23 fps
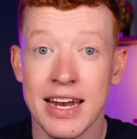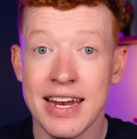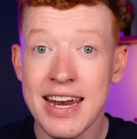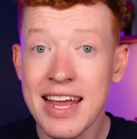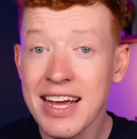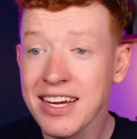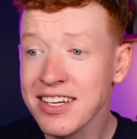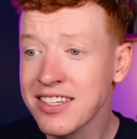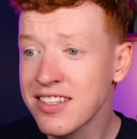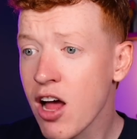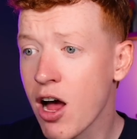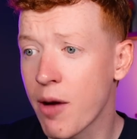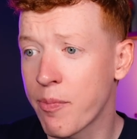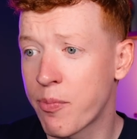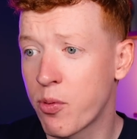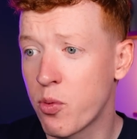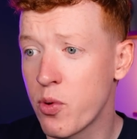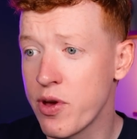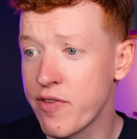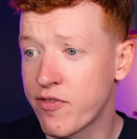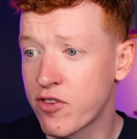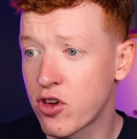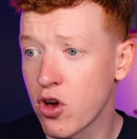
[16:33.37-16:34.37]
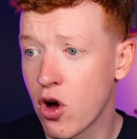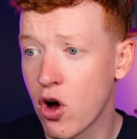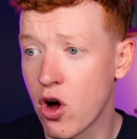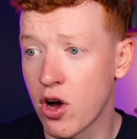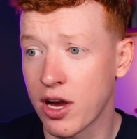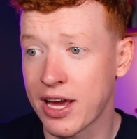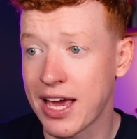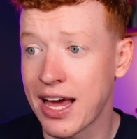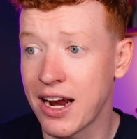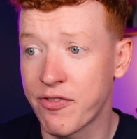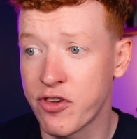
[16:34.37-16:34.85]
Next up, we've
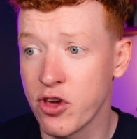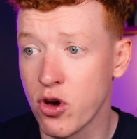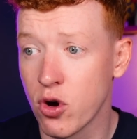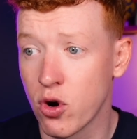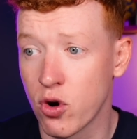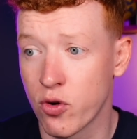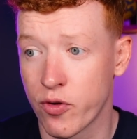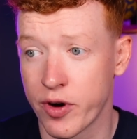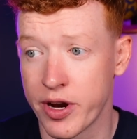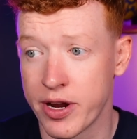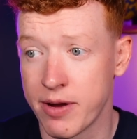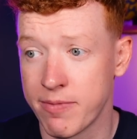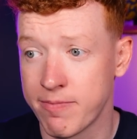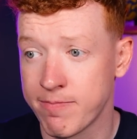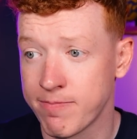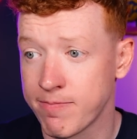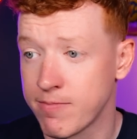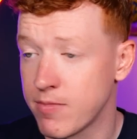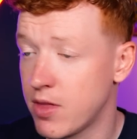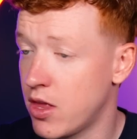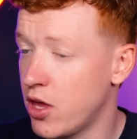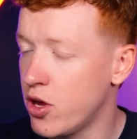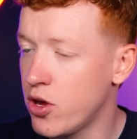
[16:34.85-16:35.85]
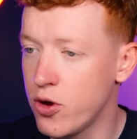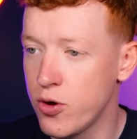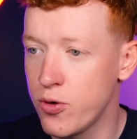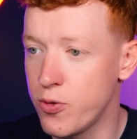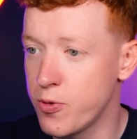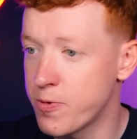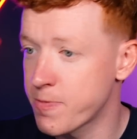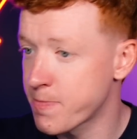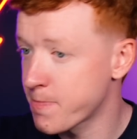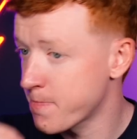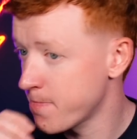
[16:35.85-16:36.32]
got Calafiori,
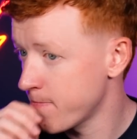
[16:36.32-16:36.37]
who